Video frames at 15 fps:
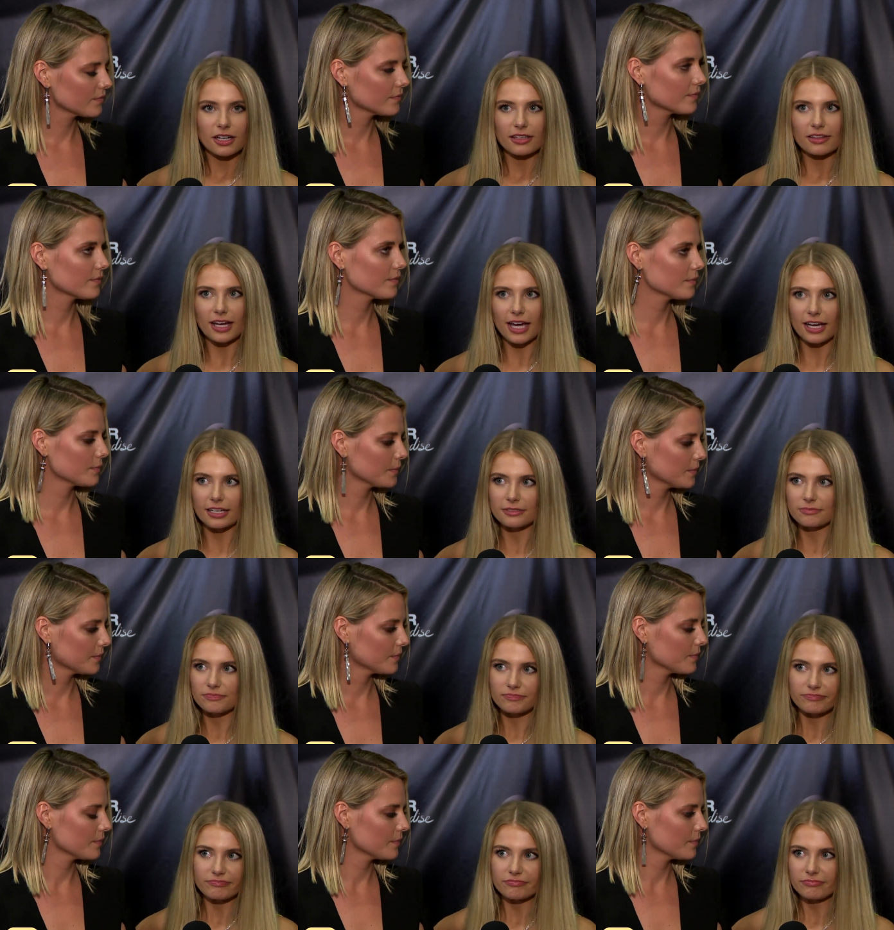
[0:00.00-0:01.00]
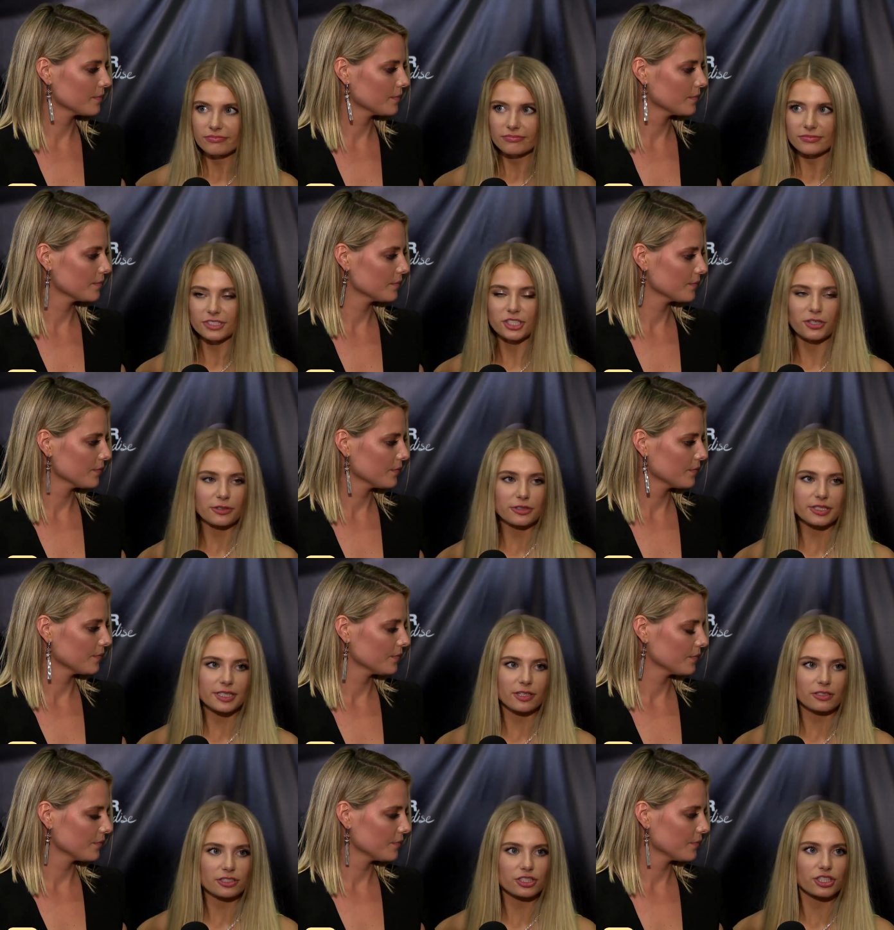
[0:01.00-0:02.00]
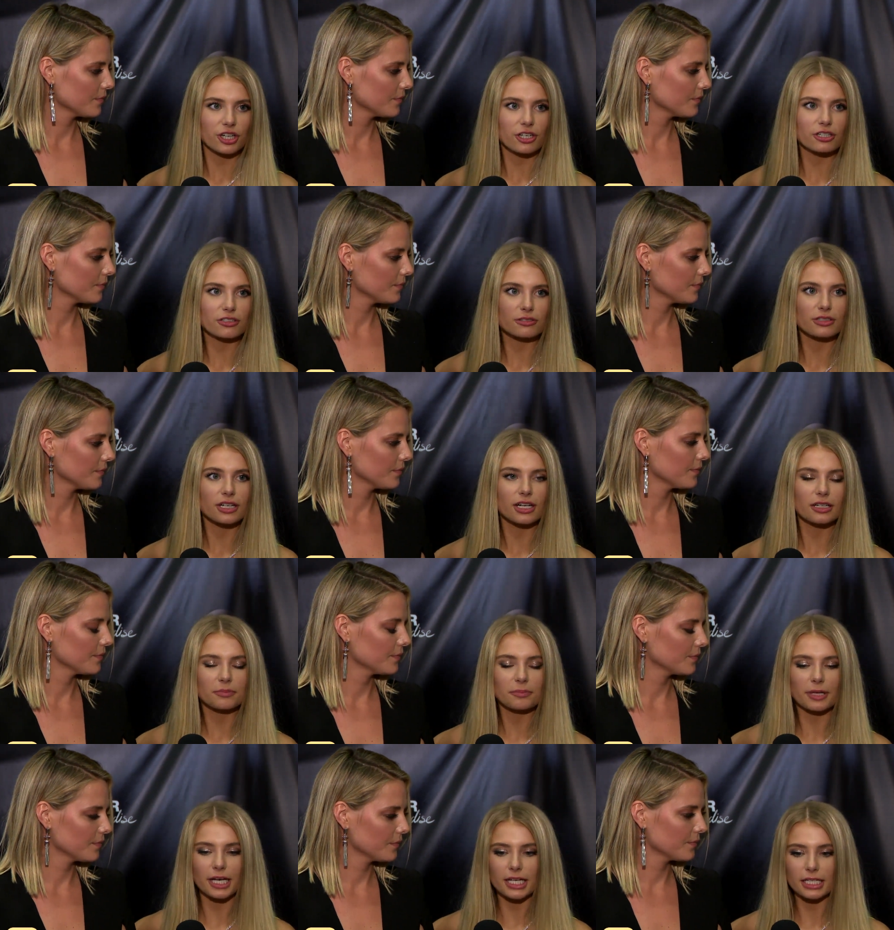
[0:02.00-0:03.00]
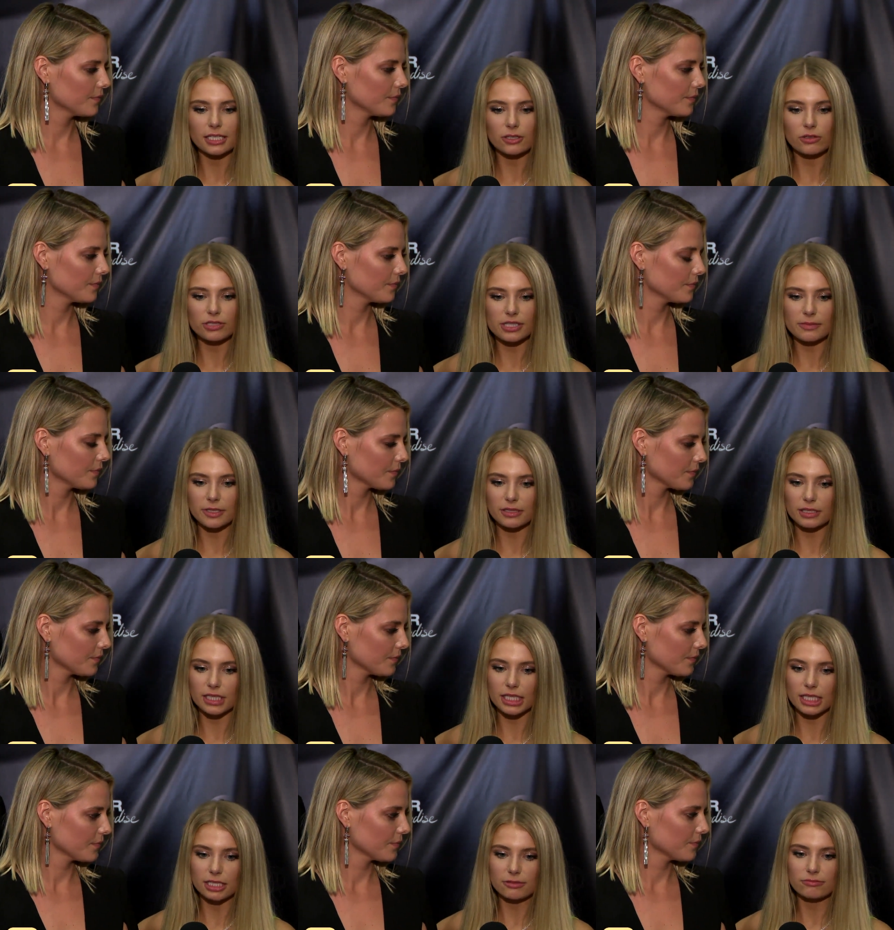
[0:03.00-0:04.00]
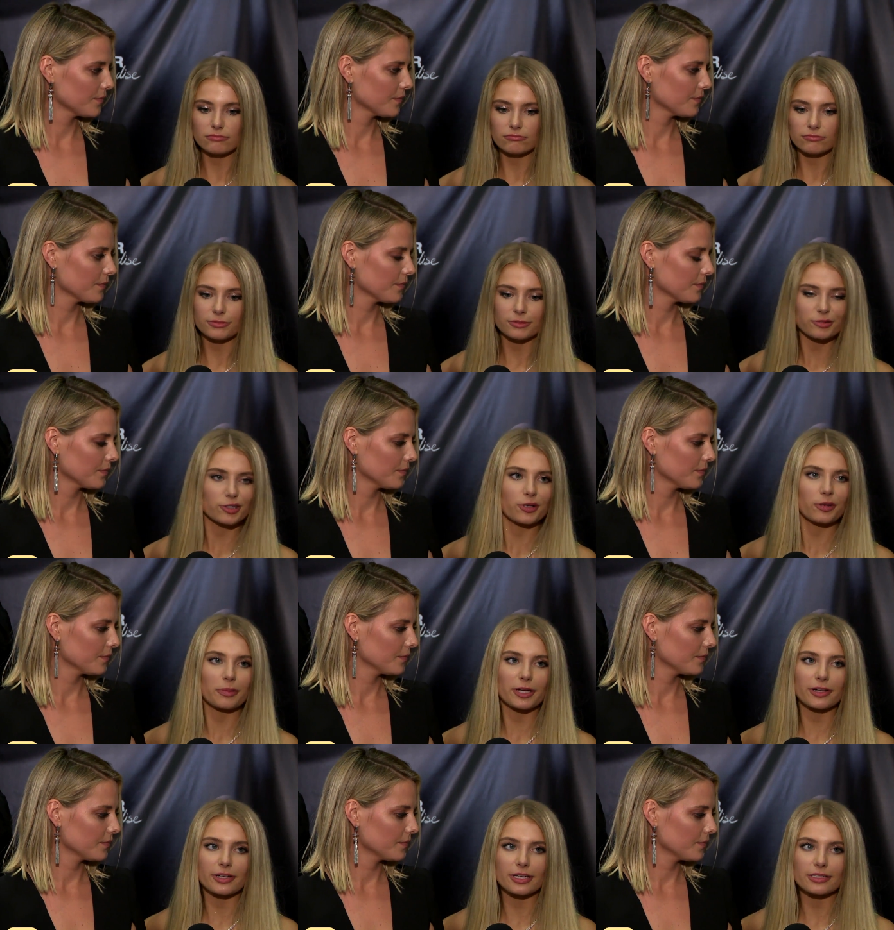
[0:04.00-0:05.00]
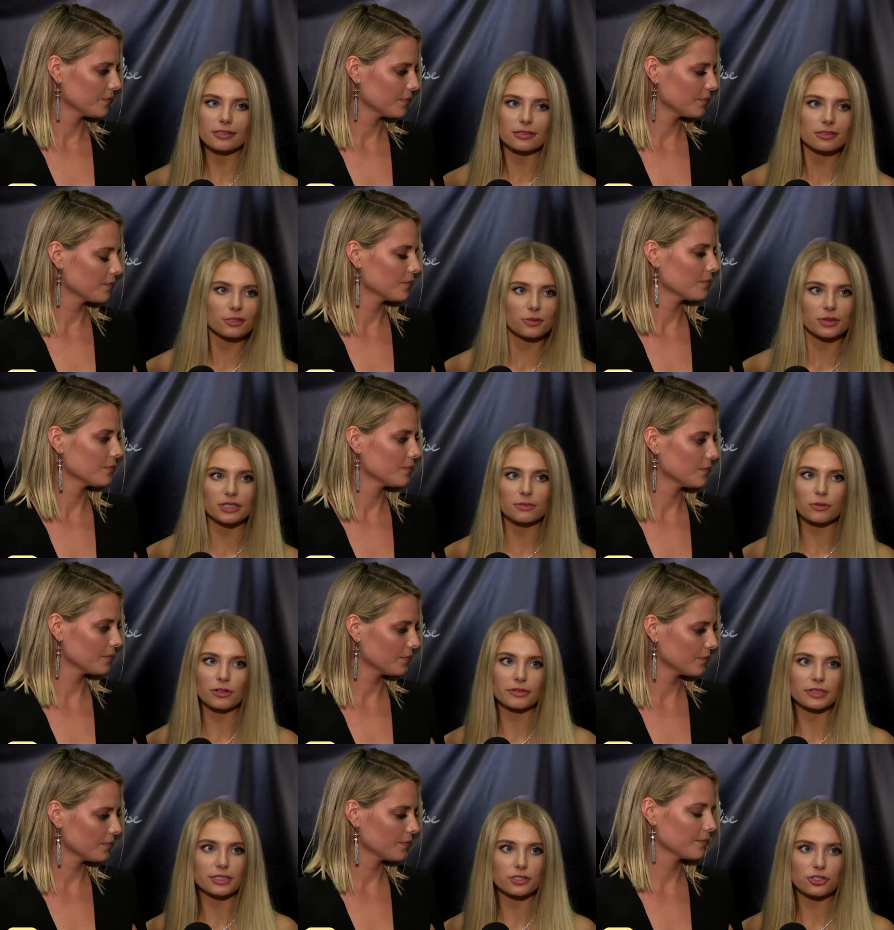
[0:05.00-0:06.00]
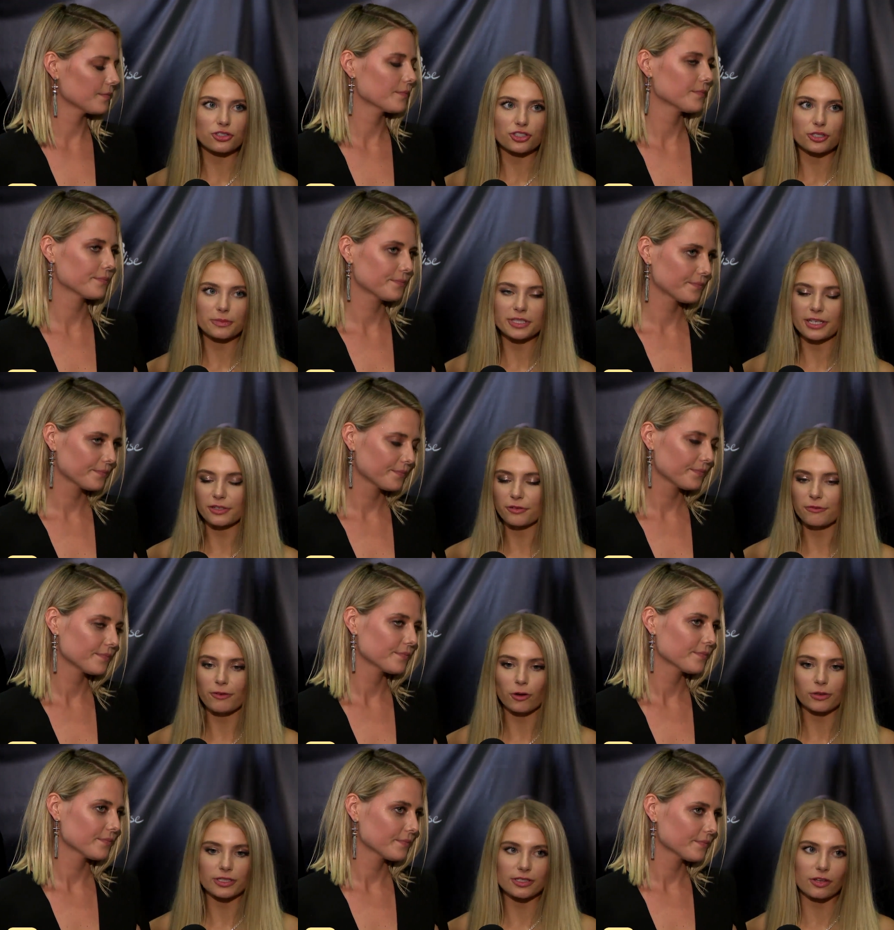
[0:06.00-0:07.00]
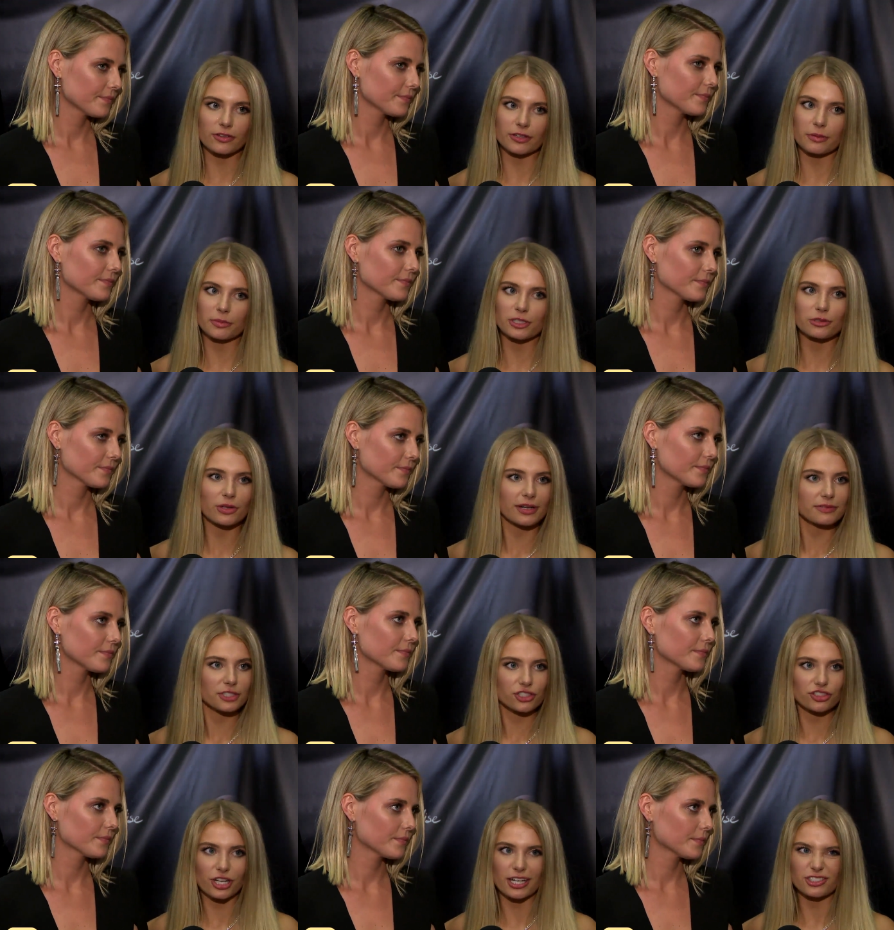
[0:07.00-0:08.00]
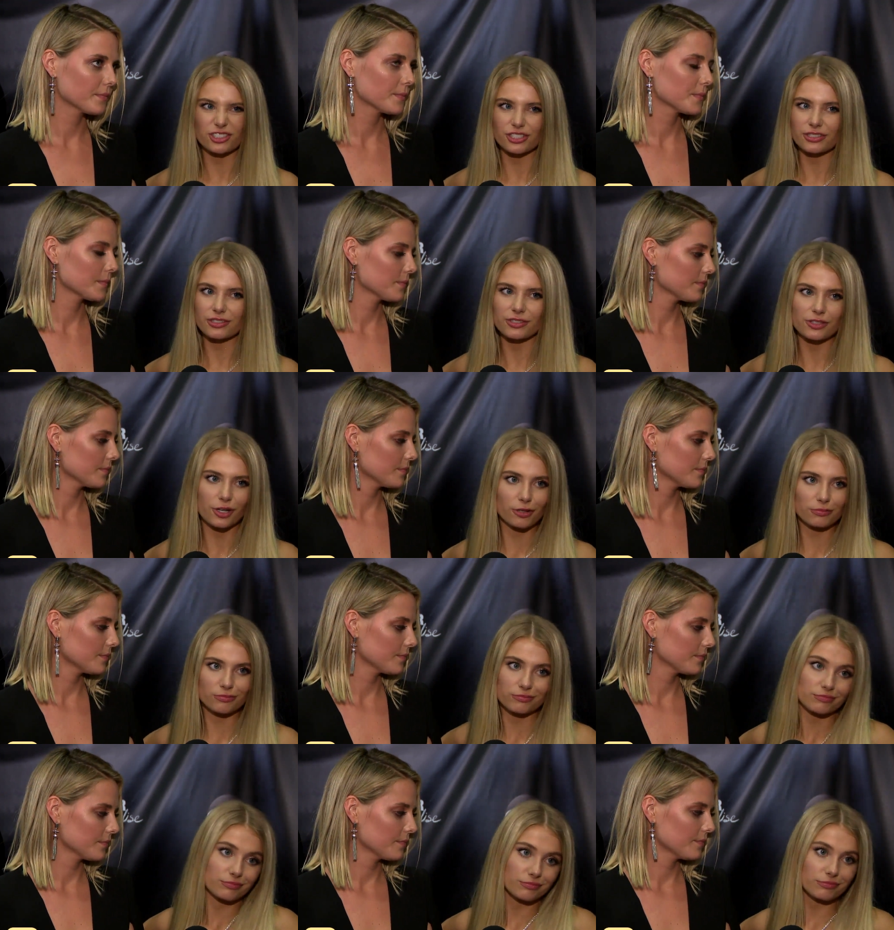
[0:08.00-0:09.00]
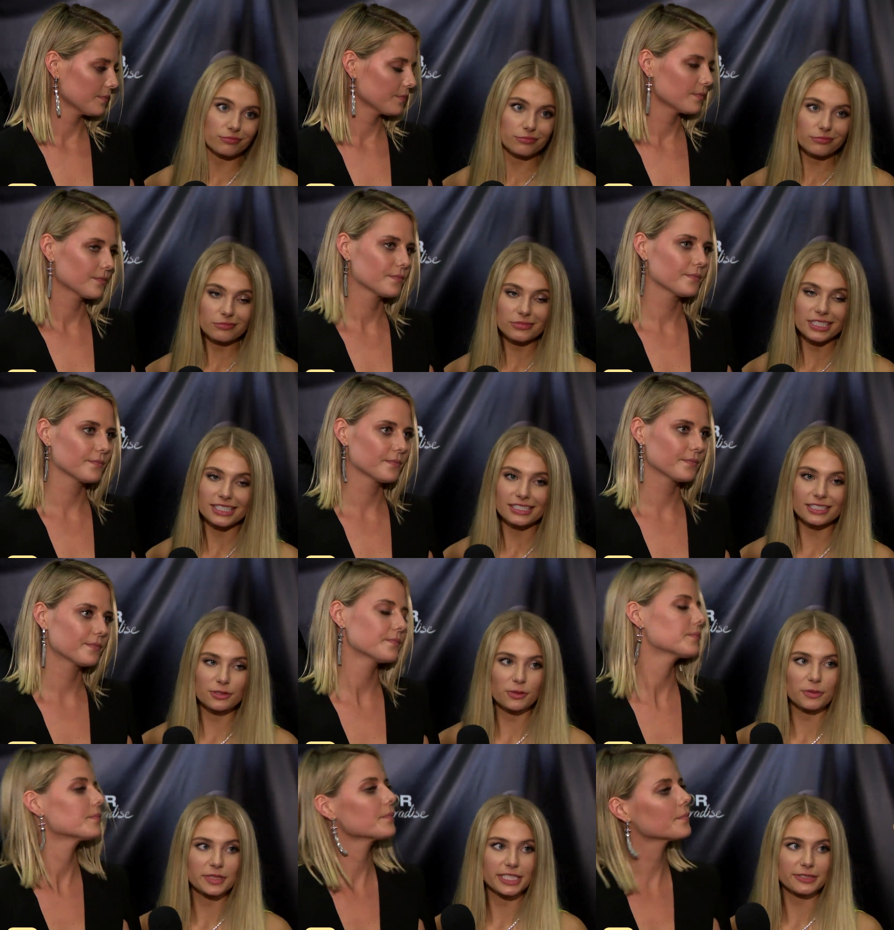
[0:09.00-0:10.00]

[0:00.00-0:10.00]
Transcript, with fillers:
Speaker 1: that you know, you see on the show. But ultimately, you go to paradise to explore relationships and you focus on them. You don't have distractions. So mm-hmm. that's what we